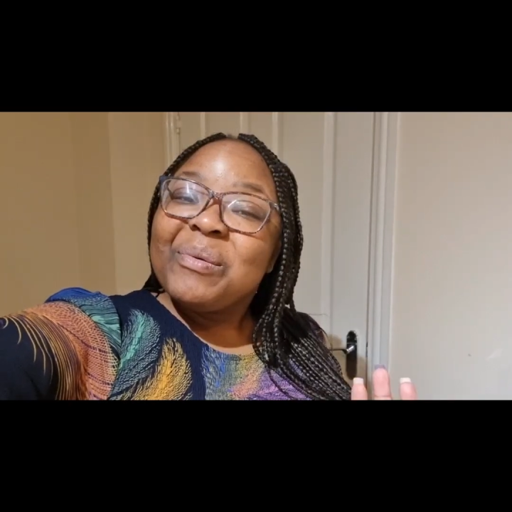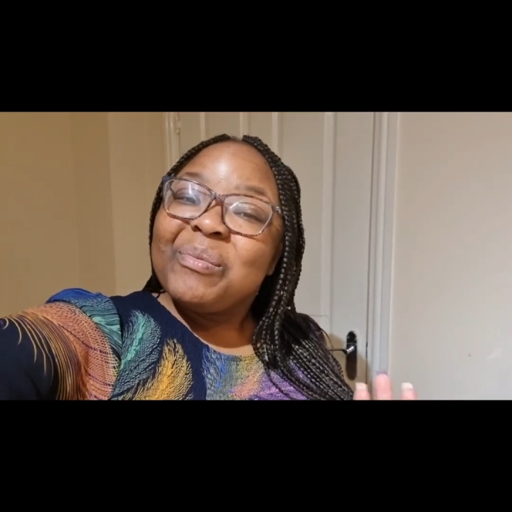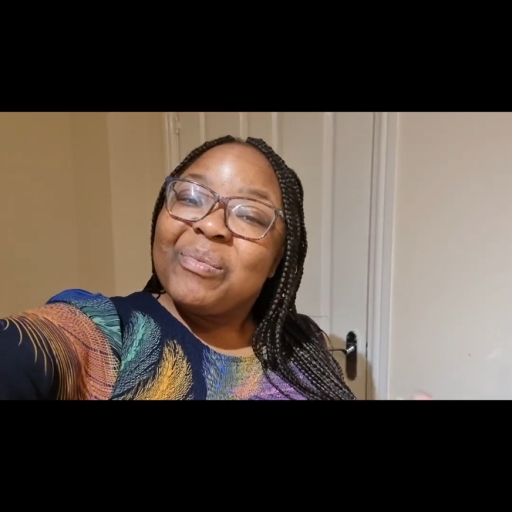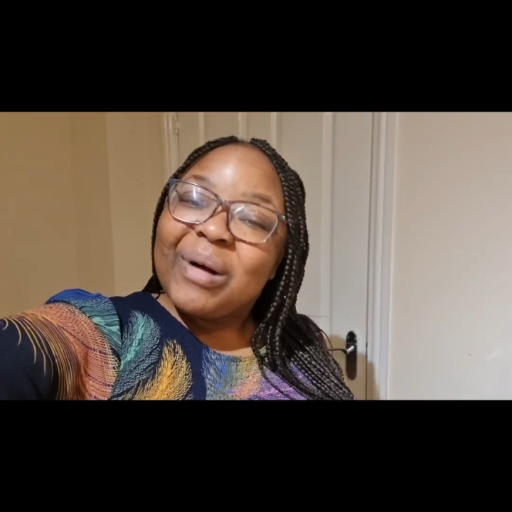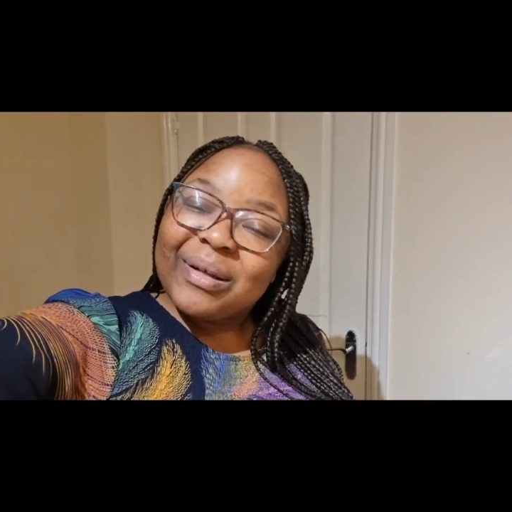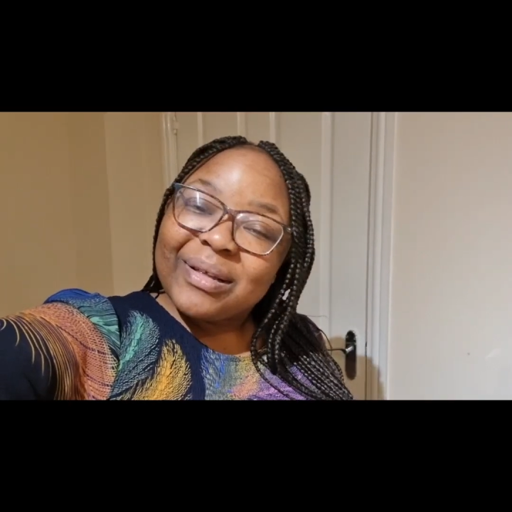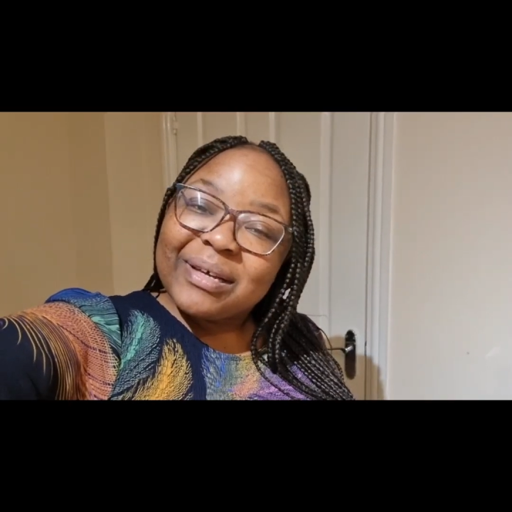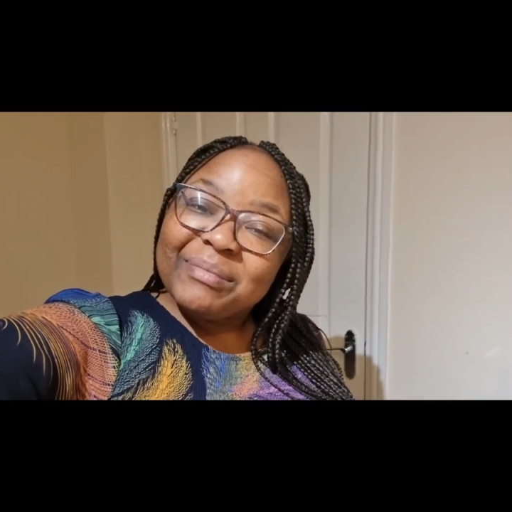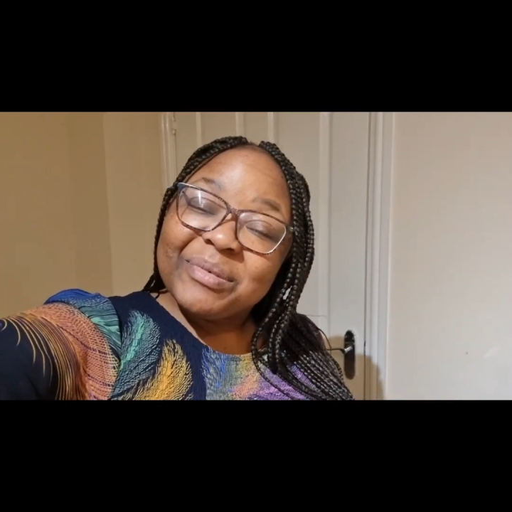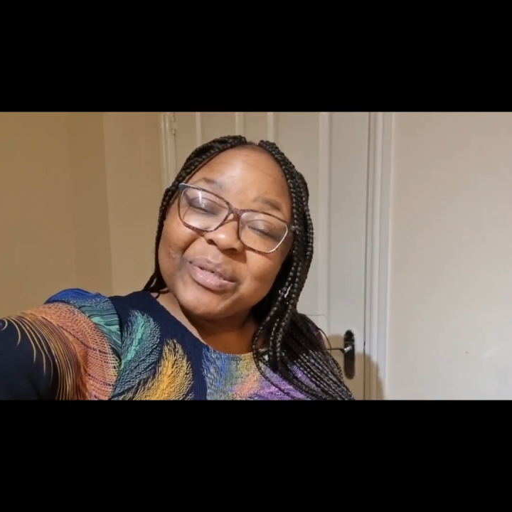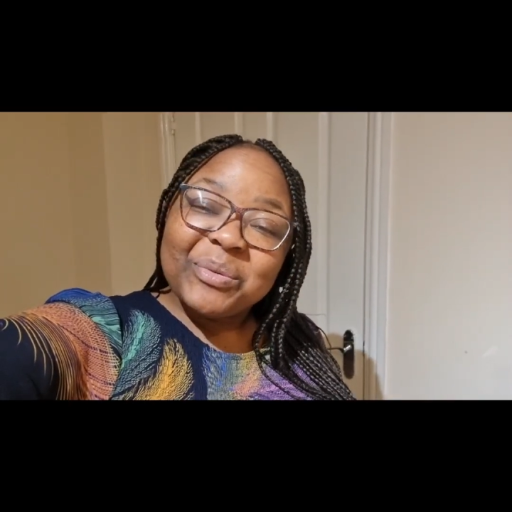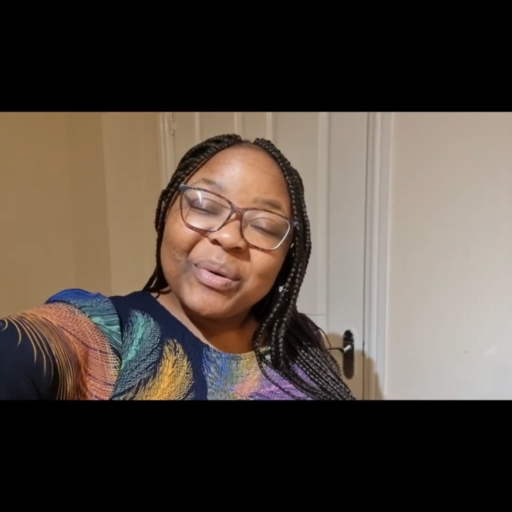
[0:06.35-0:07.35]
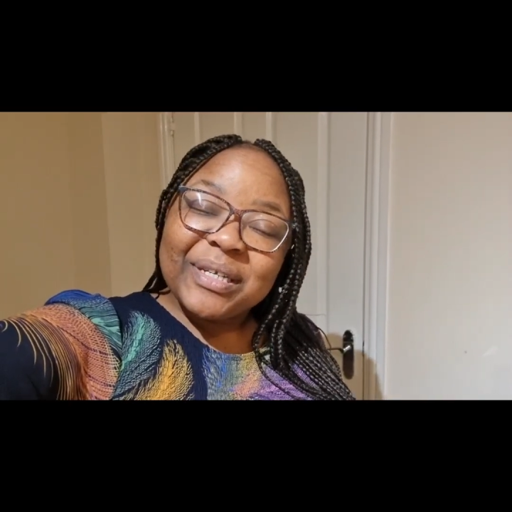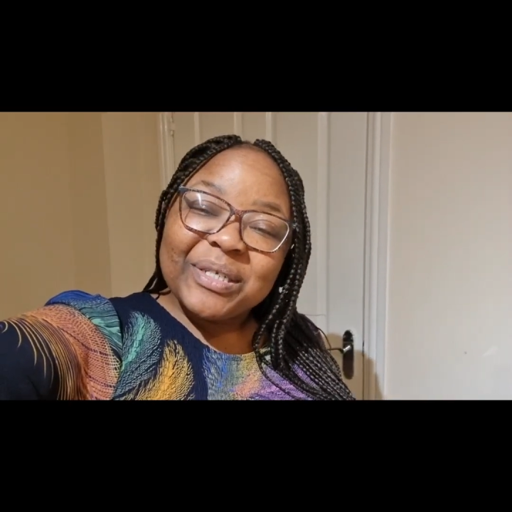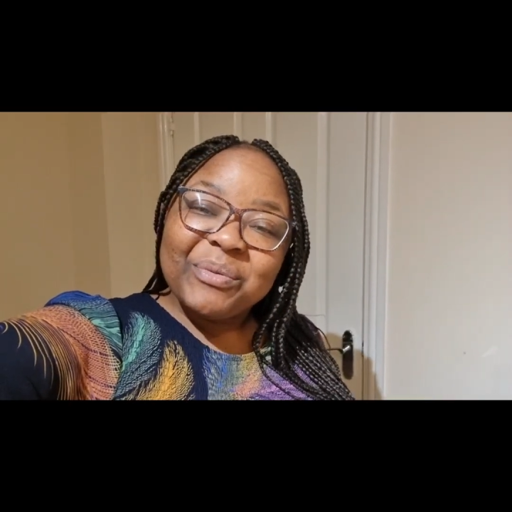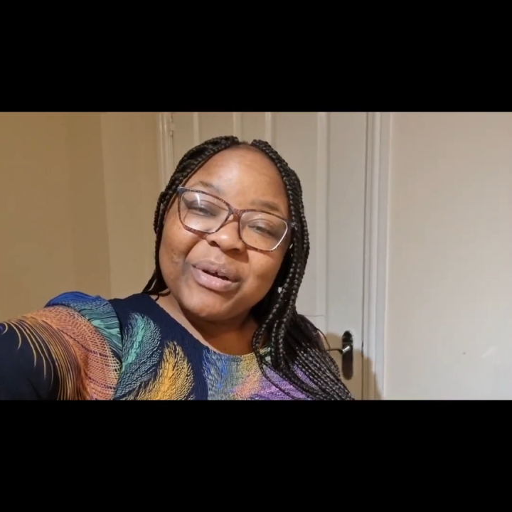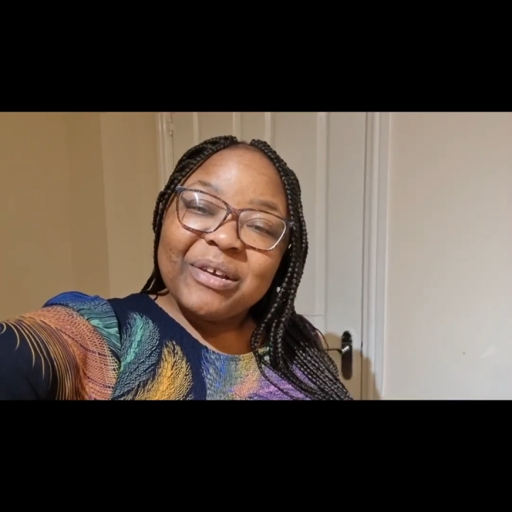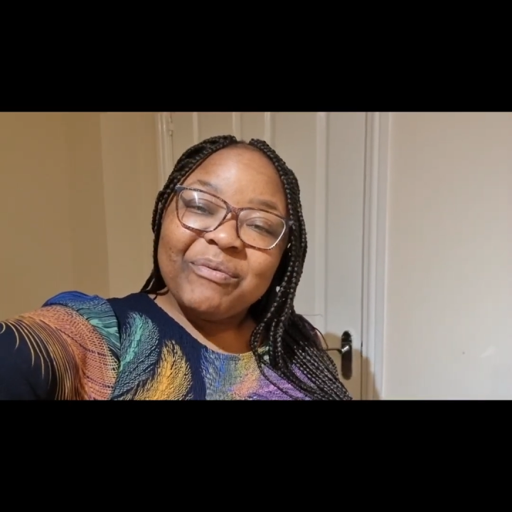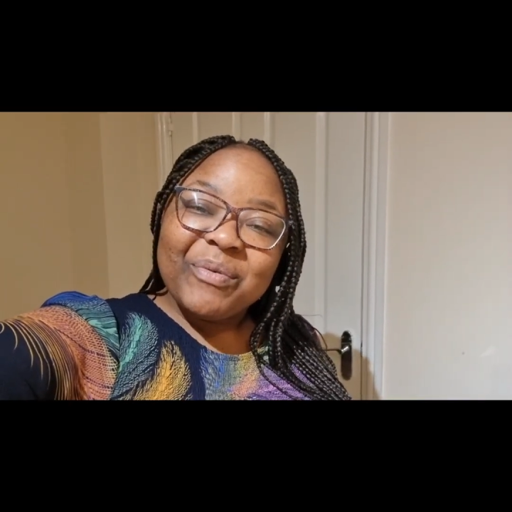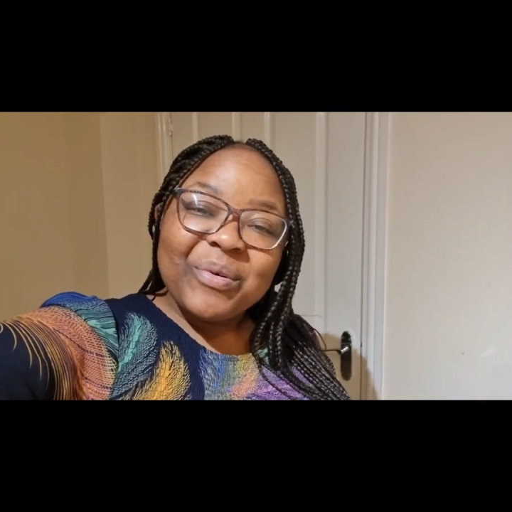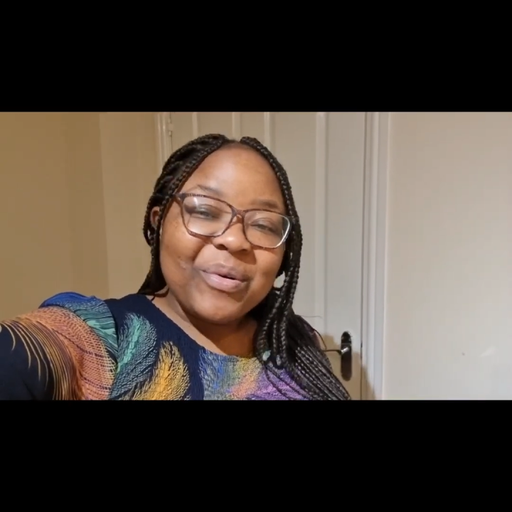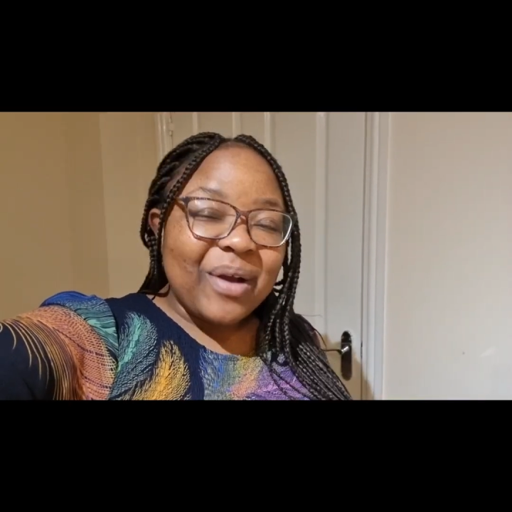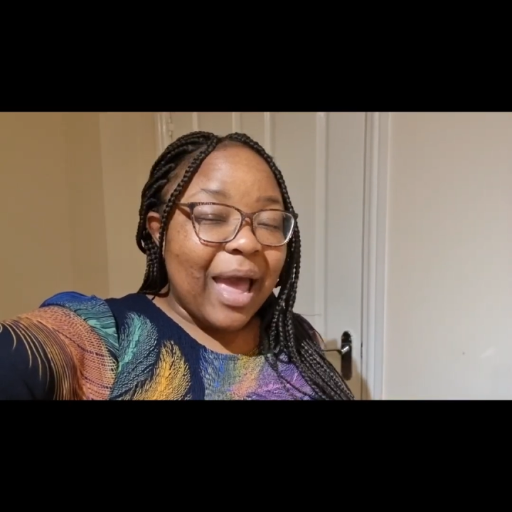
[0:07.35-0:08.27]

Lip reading: Welcome to 2024.